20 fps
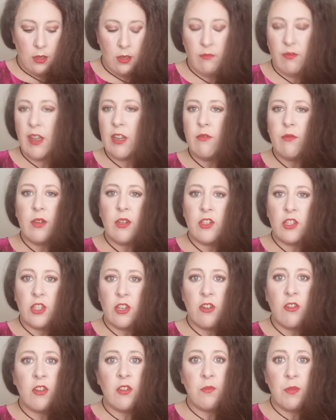if I would have
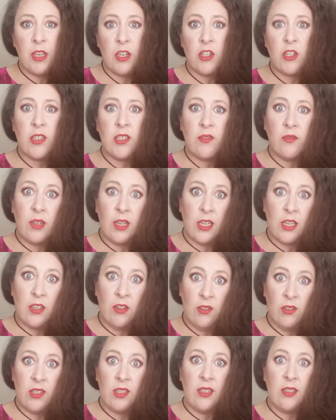shown you pictures of what I
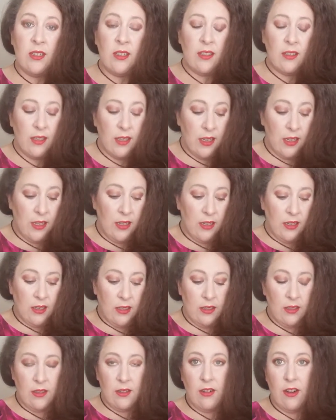used to look like,
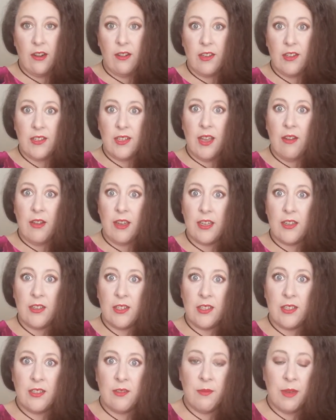or how I
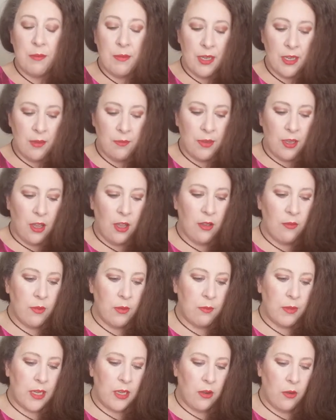used to do my makeup, y'all
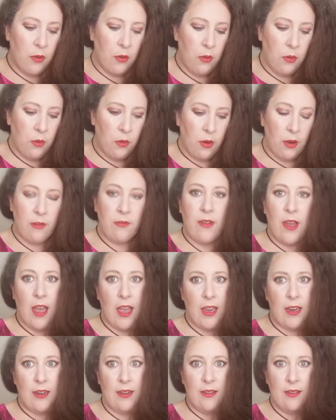would be
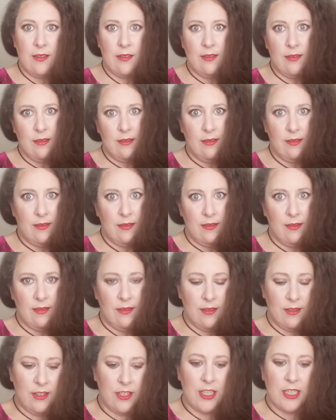horrified.
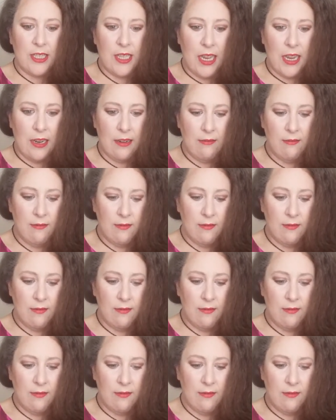Just saying.